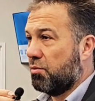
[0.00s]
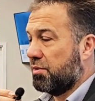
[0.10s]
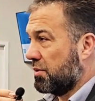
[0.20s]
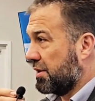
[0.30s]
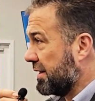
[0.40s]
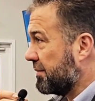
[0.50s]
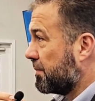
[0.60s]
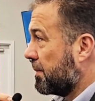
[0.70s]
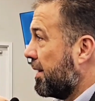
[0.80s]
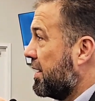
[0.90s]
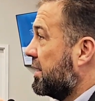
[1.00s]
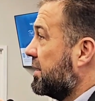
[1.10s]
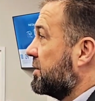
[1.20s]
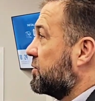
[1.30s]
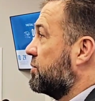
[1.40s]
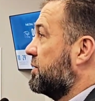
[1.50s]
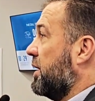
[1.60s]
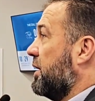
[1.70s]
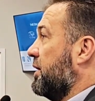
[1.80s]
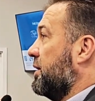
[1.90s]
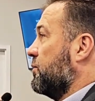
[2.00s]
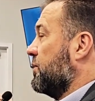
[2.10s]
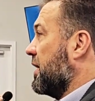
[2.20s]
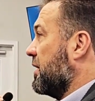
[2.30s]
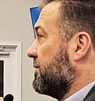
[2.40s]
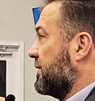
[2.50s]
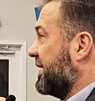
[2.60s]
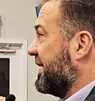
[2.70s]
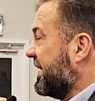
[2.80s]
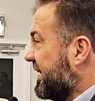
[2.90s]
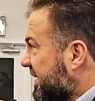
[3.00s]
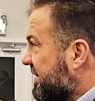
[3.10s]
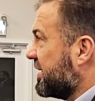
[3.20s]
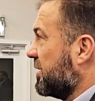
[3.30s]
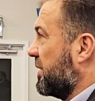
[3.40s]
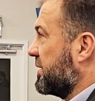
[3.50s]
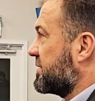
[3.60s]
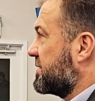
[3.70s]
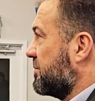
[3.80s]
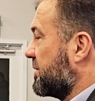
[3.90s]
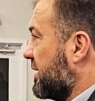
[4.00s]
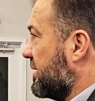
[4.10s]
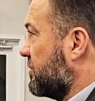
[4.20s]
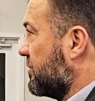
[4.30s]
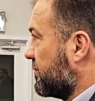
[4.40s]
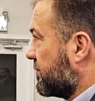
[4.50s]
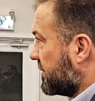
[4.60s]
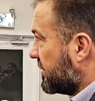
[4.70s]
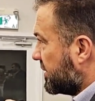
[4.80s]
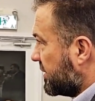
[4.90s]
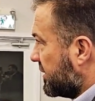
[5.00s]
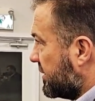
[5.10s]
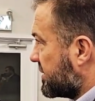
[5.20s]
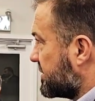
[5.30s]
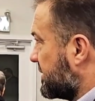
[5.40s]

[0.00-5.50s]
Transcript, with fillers: wa man wala. Today we have a little bit, some kind of, uh, let's